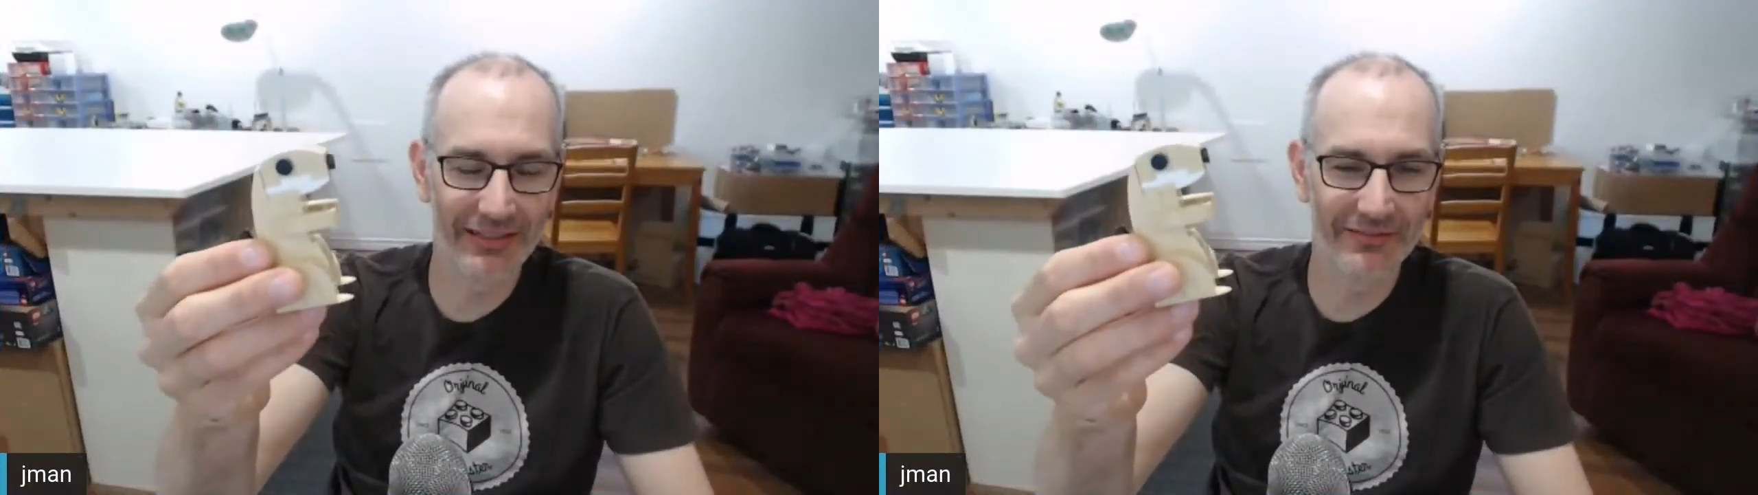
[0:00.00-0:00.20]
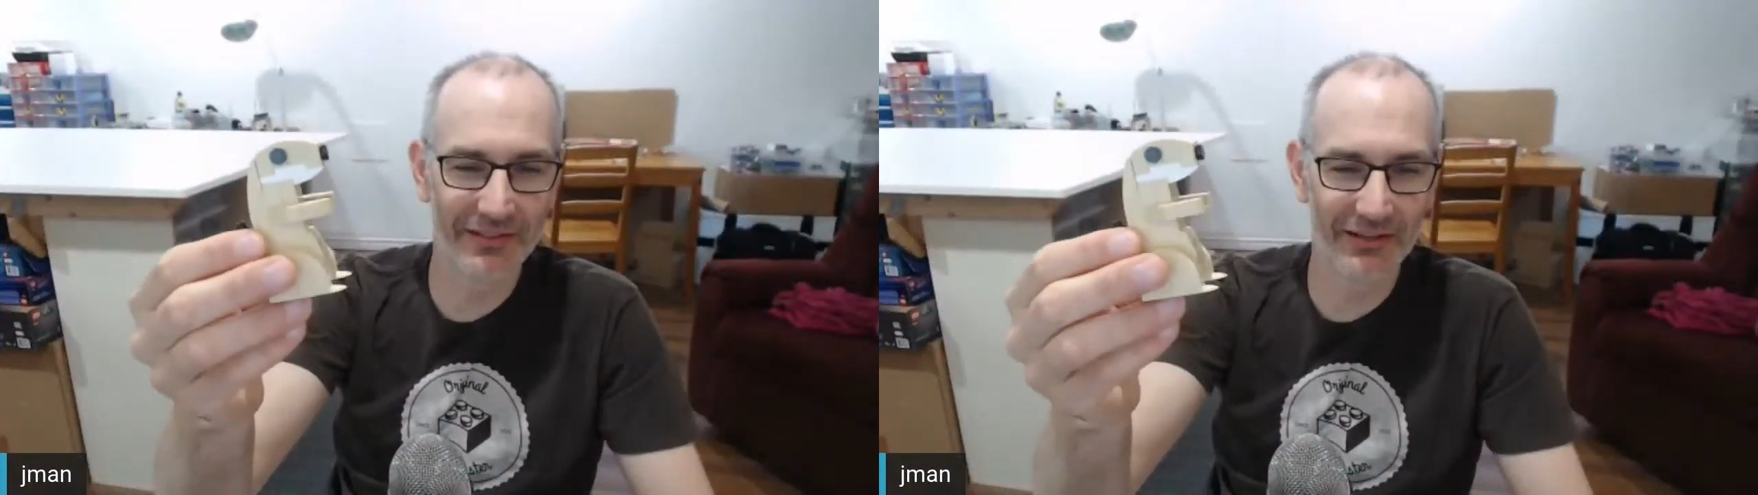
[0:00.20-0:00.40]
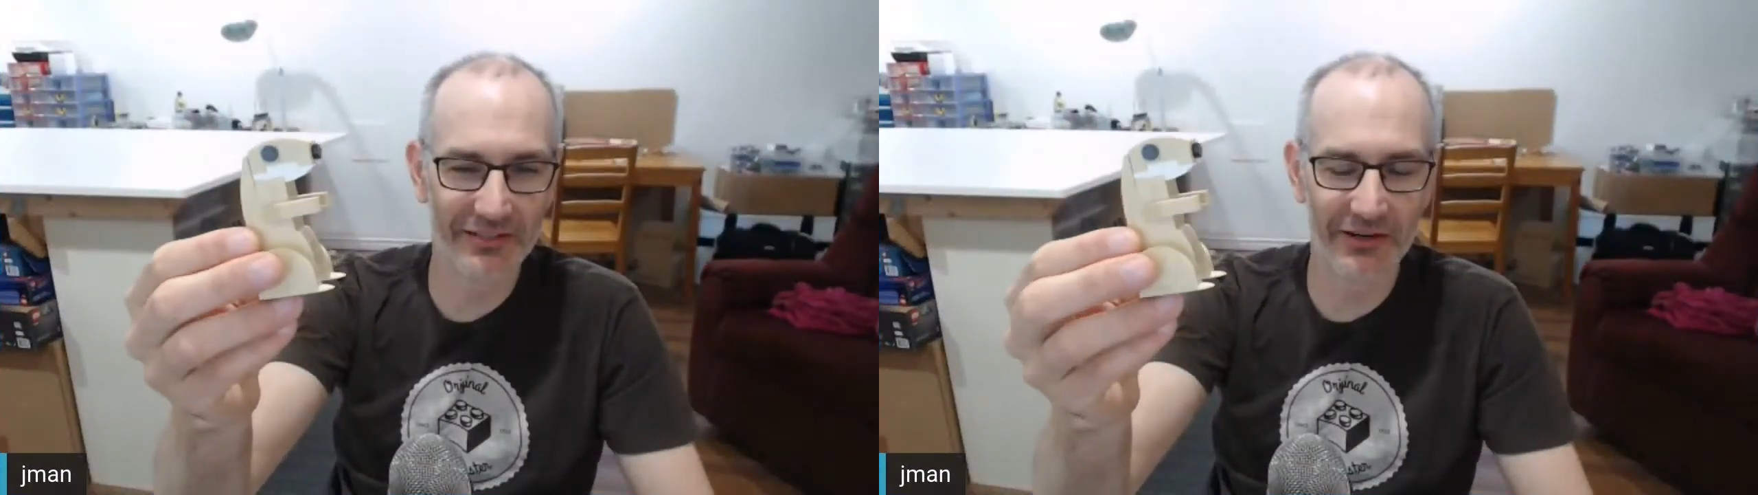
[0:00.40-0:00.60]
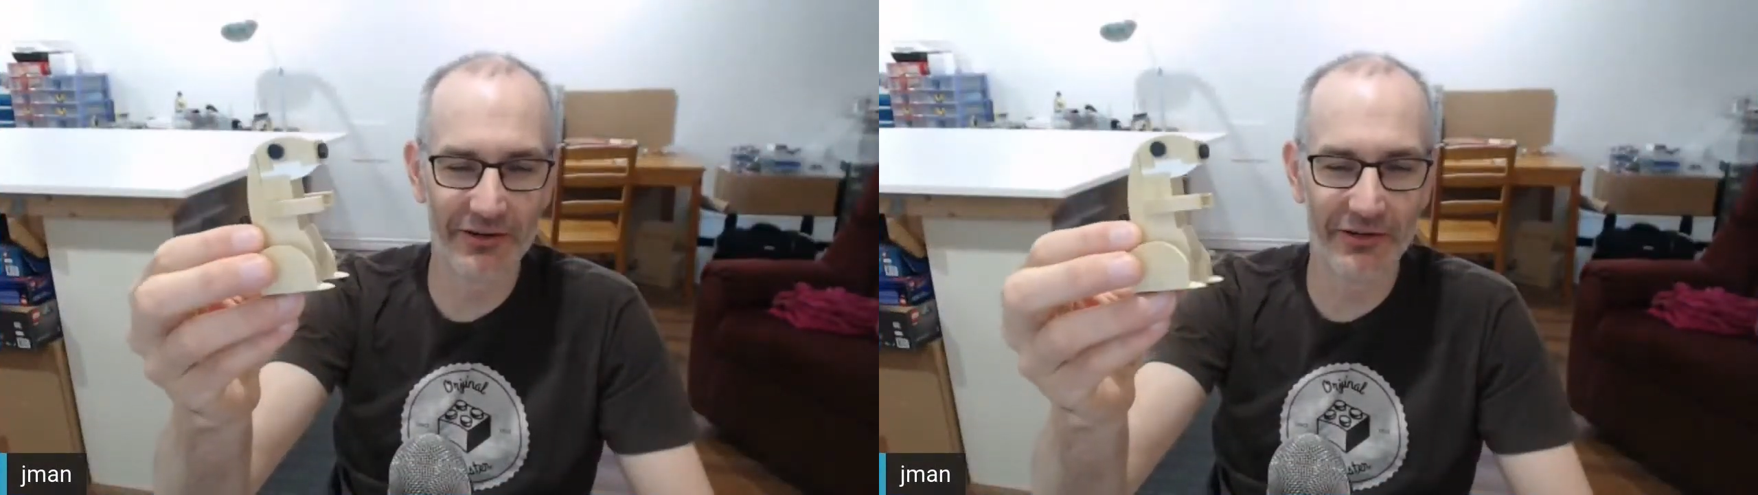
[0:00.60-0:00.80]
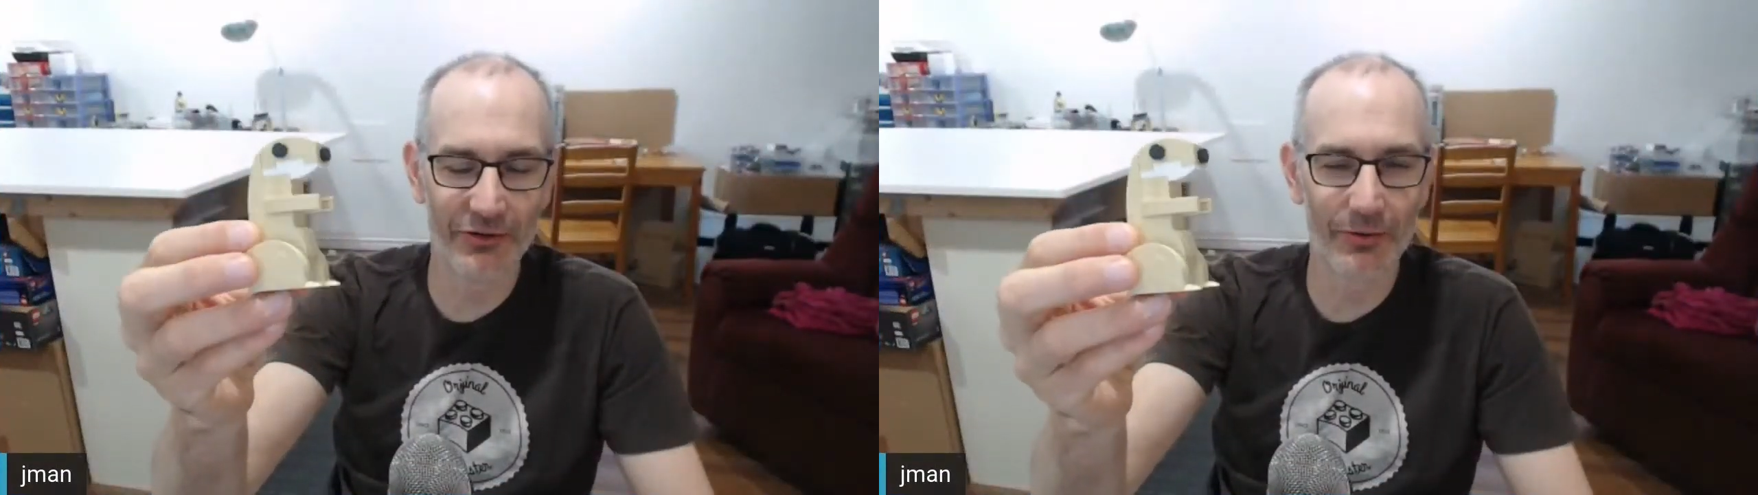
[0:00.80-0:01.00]
live in
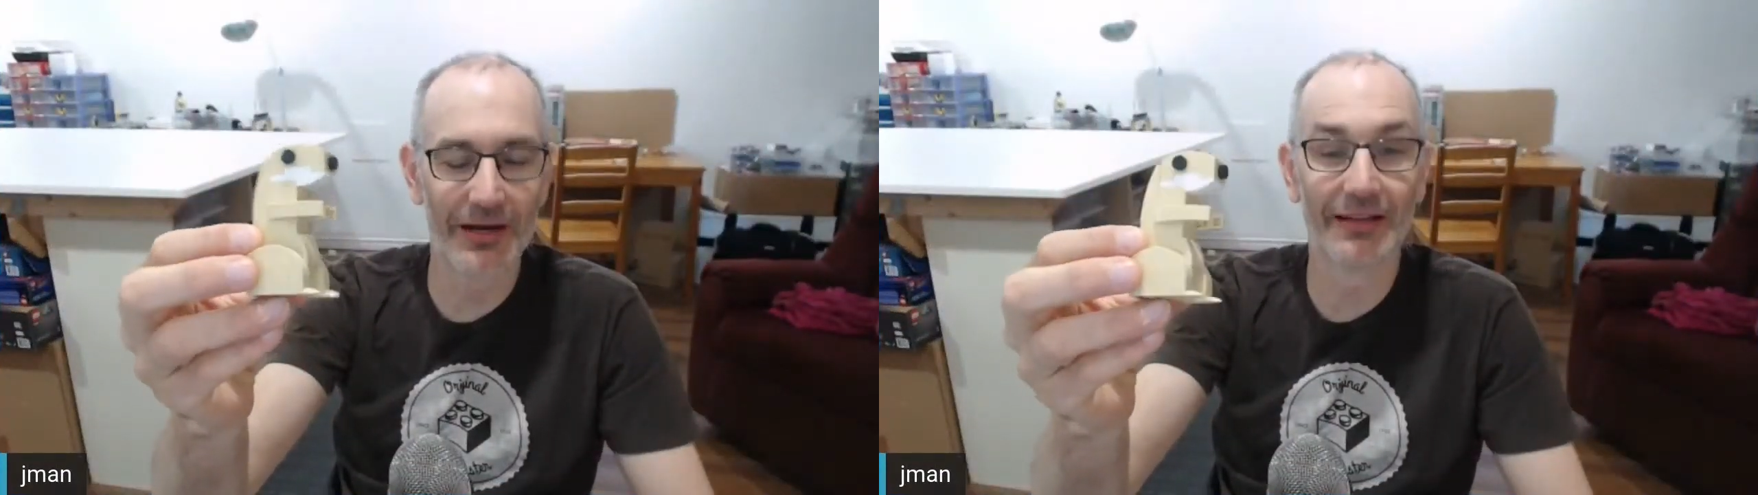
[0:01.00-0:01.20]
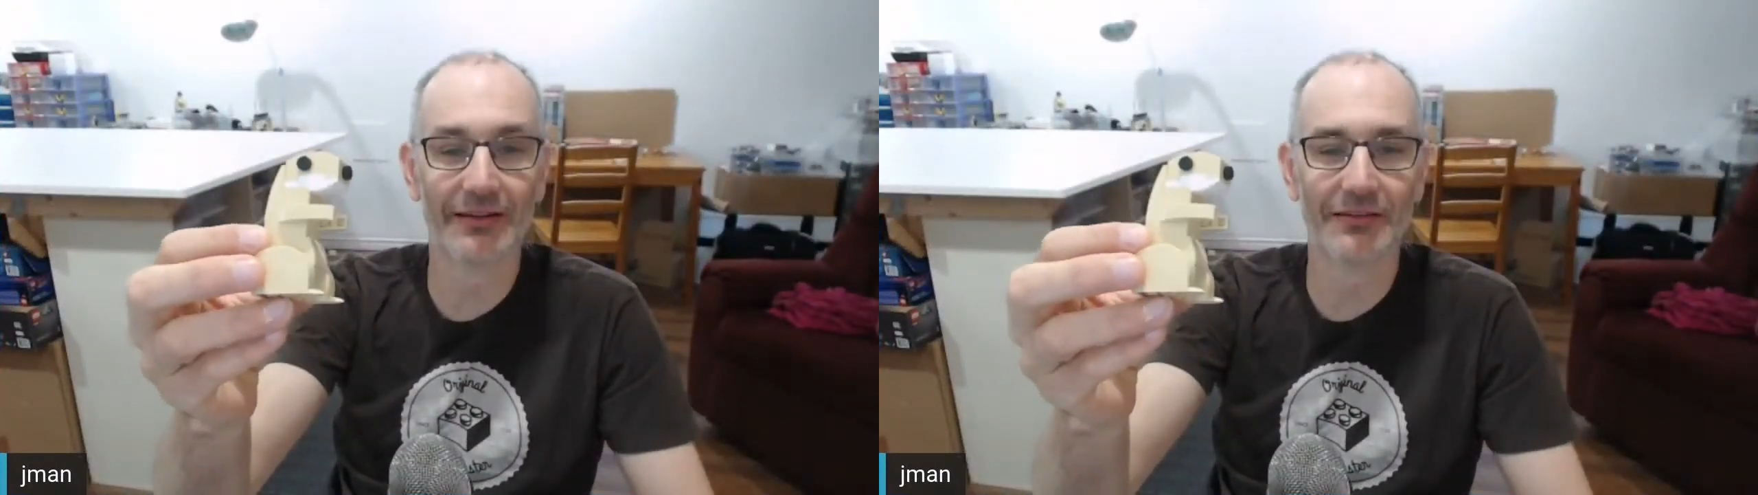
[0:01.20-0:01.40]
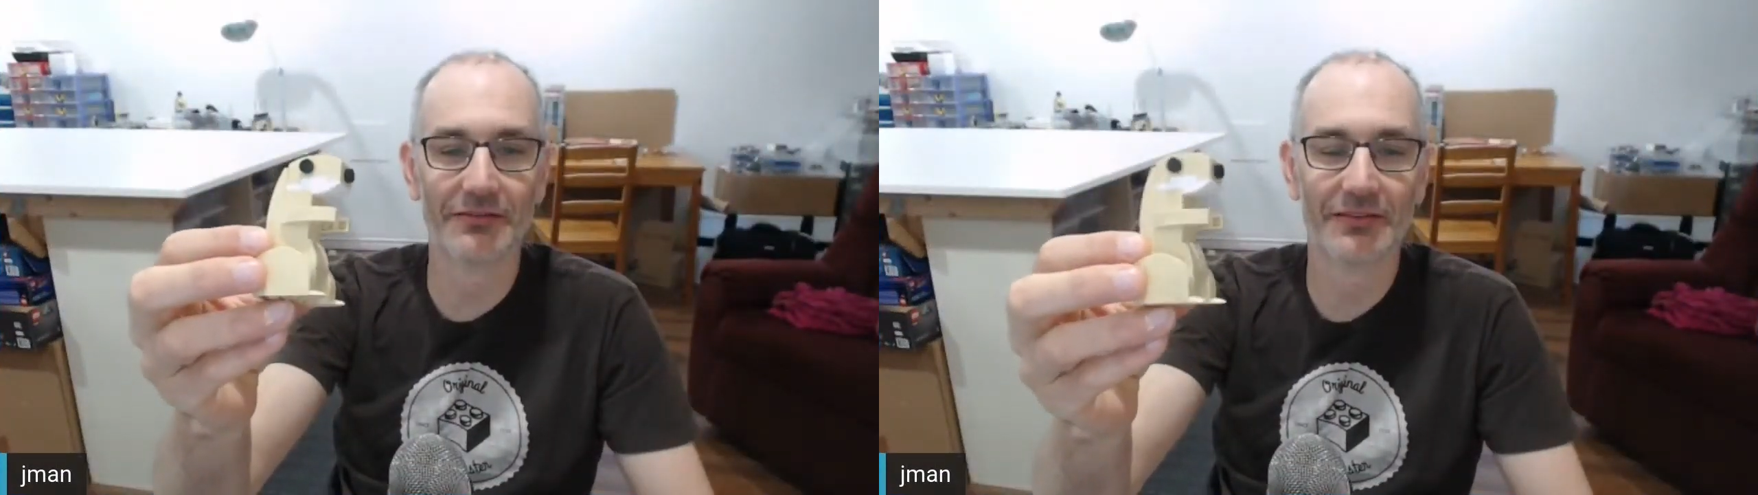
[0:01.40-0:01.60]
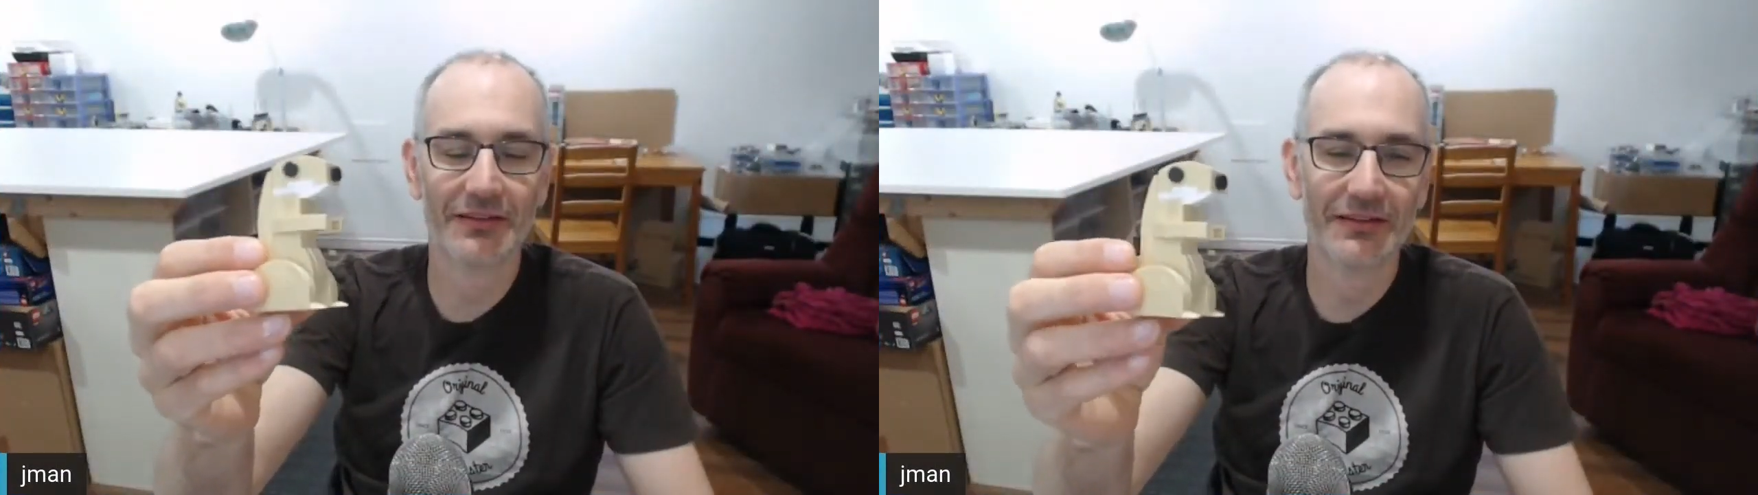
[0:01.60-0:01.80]
Ontario, where I live,